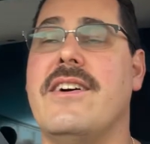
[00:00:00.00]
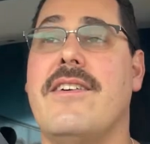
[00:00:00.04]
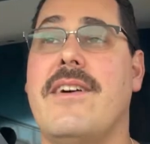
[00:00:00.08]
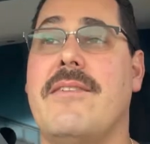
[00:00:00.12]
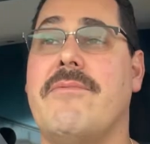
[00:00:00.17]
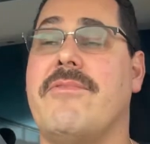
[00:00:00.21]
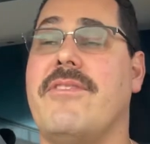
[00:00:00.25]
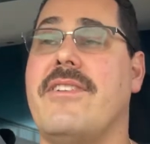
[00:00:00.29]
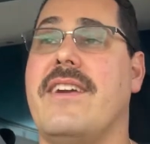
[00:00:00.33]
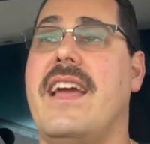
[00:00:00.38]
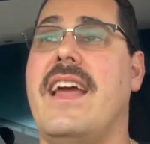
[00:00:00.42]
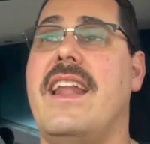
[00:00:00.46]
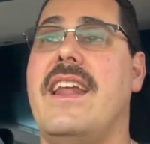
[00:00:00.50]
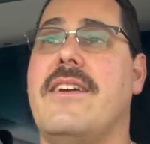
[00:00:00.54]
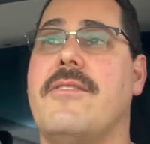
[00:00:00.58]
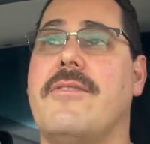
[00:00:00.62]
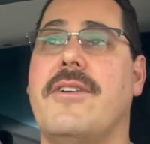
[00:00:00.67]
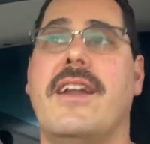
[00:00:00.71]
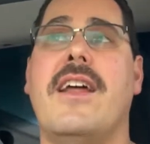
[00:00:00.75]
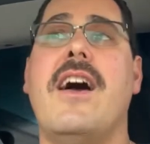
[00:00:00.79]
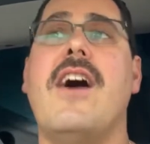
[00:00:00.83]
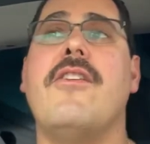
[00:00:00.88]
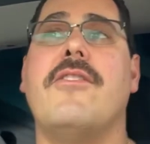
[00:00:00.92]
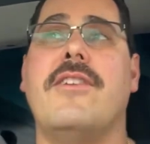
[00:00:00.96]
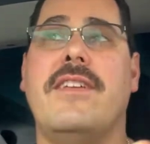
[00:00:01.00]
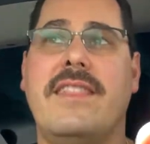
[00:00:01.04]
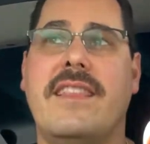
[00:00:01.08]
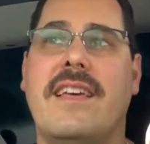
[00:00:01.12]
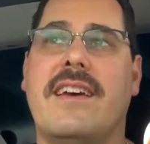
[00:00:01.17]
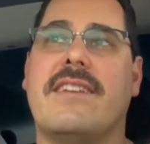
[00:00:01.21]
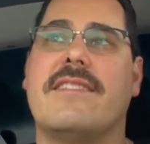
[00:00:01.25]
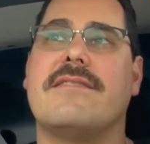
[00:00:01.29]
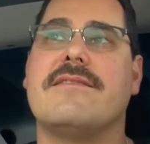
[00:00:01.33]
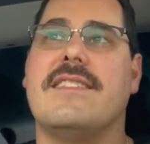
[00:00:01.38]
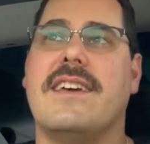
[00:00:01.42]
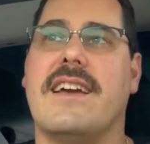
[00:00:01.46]
I'm forgetting one. Oh, and
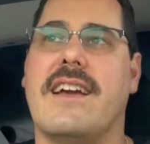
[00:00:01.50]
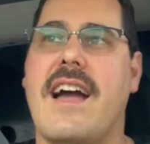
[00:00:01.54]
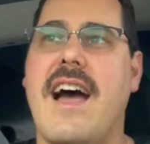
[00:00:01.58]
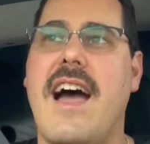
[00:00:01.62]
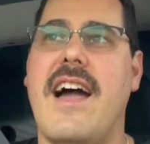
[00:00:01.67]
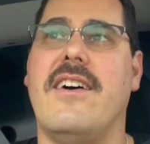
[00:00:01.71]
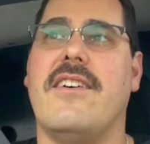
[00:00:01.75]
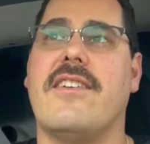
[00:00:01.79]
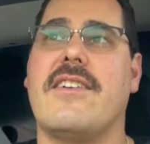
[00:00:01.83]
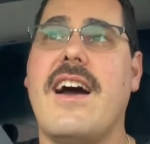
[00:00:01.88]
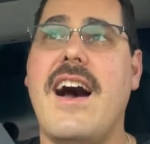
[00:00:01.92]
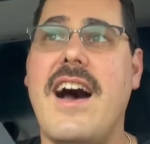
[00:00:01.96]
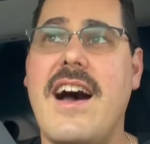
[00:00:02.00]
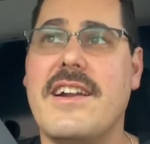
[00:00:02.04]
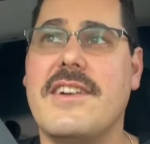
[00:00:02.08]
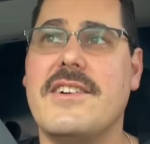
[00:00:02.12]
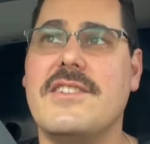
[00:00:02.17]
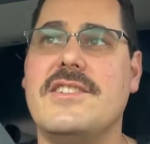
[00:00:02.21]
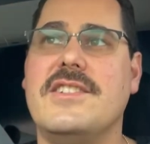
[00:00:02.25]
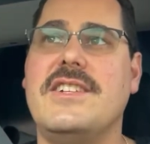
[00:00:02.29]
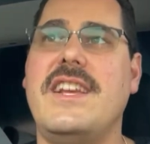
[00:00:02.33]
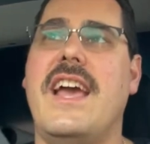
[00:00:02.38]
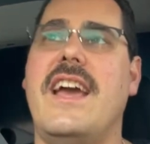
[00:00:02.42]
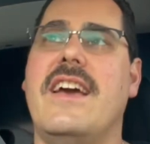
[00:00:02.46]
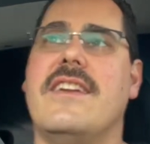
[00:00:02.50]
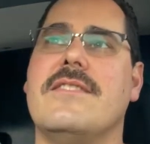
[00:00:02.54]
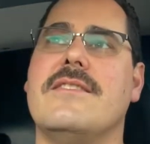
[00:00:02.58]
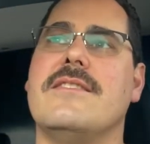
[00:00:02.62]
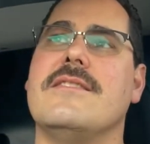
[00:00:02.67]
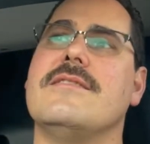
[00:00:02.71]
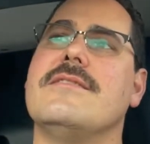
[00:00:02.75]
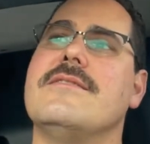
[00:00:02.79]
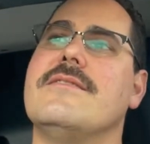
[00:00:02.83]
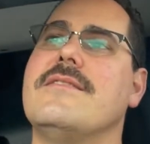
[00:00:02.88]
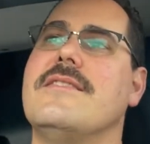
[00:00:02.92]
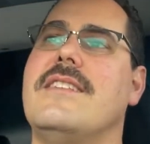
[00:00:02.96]
the Kyle Connor
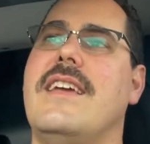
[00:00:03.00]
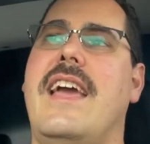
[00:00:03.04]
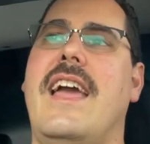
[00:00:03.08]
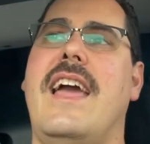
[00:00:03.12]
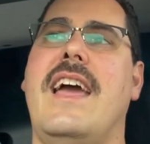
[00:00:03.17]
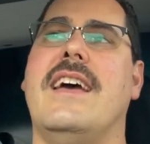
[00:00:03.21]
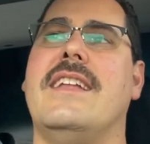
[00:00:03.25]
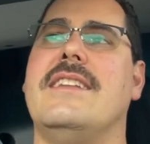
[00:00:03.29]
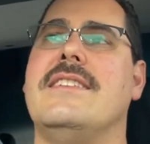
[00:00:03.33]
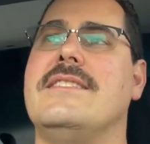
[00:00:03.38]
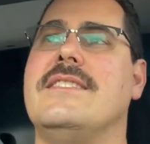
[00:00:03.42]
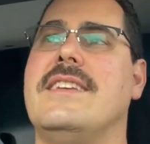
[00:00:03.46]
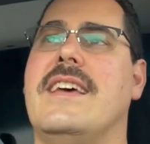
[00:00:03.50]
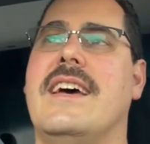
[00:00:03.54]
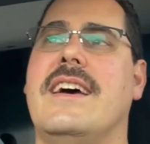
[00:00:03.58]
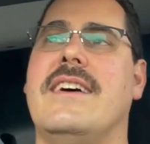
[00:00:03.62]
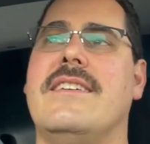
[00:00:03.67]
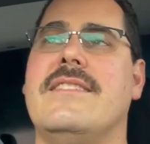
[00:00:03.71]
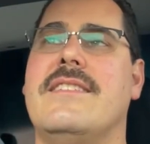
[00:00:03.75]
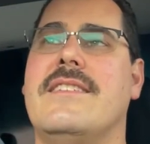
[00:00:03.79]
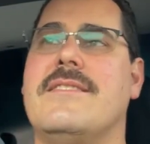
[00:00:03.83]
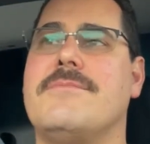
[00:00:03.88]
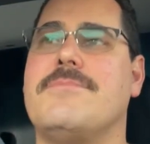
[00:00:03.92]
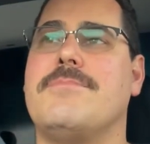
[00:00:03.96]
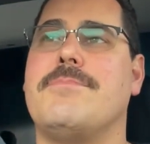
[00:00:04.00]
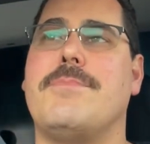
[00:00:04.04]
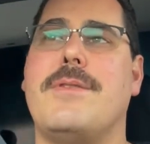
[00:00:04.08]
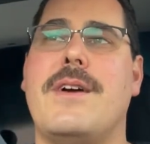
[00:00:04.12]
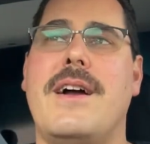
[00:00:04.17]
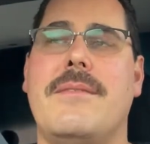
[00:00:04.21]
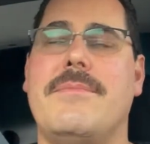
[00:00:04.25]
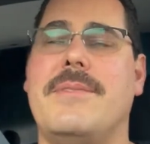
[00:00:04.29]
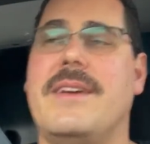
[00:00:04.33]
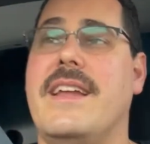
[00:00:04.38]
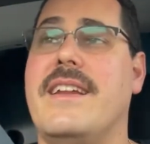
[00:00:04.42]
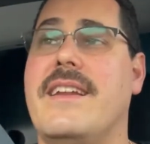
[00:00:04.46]
channel, and there's
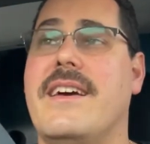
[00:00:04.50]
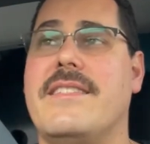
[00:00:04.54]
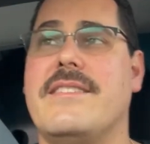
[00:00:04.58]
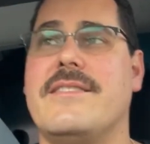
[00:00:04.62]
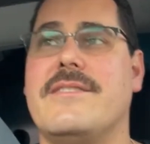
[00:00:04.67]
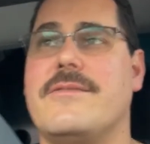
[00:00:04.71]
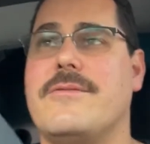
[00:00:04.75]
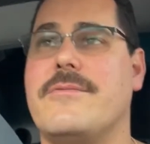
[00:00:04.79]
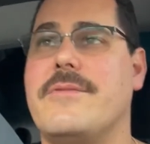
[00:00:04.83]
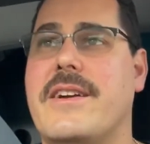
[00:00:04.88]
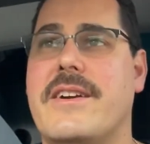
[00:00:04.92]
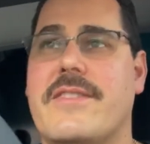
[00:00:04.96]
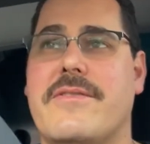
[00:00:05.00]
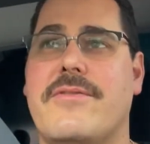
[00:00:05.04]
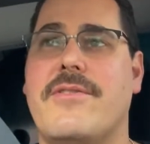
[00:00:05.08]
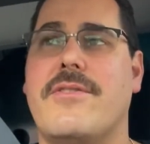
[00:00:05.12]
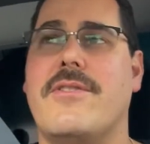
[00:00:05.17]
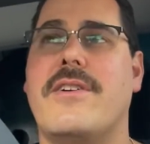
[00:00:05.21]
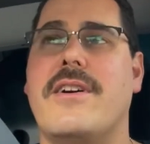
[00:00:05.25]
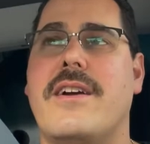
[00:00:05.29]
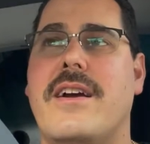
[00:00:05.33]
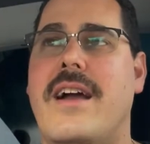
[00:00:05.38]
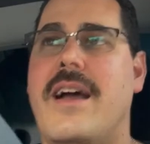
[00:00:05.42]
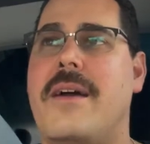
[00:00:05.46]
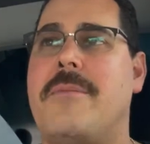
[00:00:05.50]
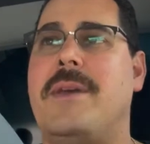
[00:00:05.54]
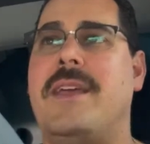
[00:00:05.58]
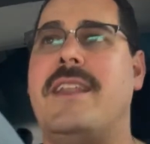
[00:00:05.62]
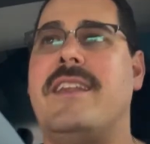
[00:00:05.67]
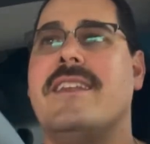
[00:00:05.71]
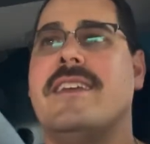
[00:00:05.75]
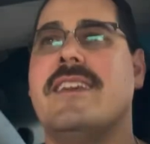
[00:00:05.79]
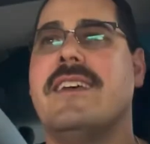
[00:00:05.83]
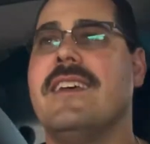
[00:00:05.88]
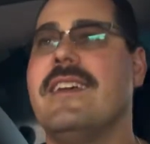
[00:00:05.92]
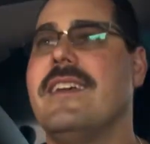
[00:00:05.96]
probably another 3 or 4. I
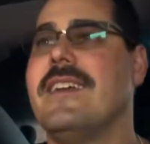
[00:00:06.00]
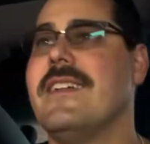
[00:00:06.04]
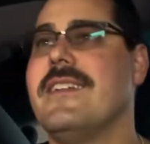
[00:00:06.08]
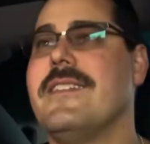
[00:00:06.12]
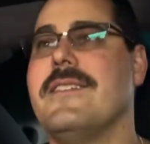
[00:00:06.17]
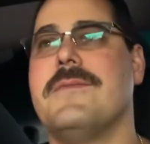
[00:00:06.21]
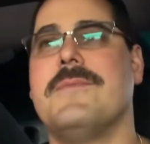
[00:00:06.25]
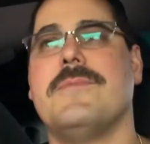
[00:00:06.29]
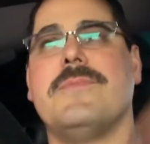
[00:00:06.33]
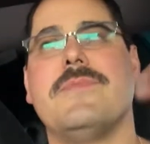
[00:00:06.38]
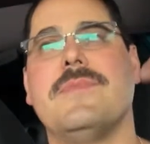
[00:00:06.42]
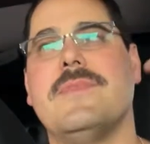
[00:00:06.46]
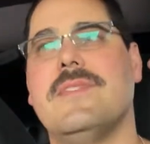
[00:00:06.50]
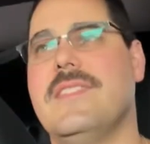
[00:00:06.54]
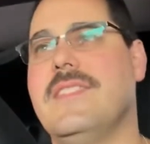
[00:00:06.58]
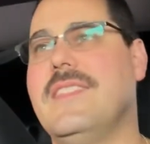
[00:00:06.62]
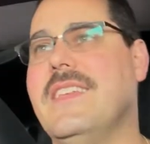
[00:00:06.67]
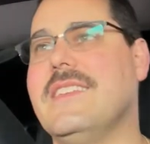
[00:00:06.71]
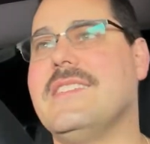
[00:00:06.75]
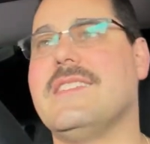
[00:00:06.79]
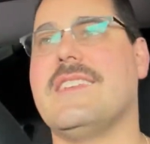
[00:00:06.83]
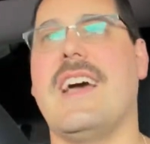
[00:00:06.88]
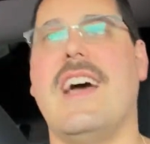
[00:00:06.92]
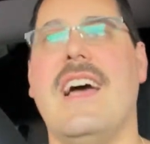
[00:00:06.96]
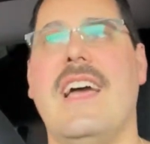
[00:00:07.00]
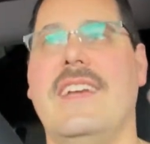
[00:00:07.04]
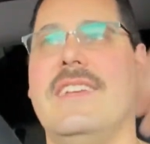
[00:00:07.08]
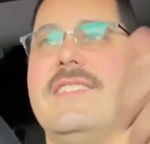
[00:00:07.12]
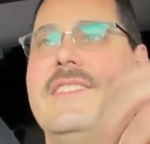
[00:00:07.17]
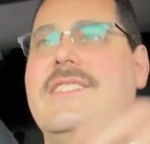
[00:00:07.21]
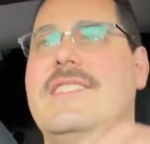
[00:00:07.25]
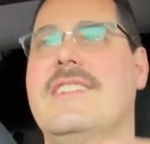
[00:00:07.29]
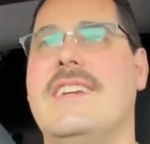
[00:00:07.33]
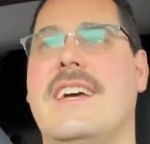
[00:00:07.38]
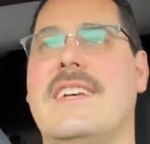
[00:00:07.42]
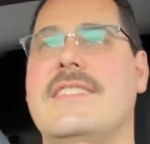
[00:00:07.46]
mean, this guy
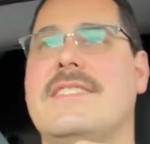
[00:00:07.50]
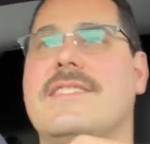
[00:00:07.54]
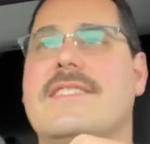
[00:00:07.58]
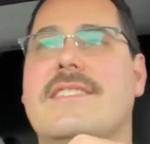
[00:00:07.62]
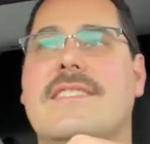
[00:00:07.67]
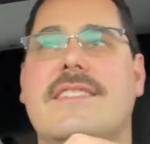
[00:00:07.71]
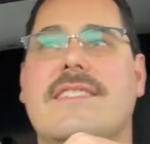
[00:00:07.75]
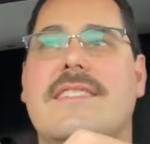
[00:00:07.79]
is just,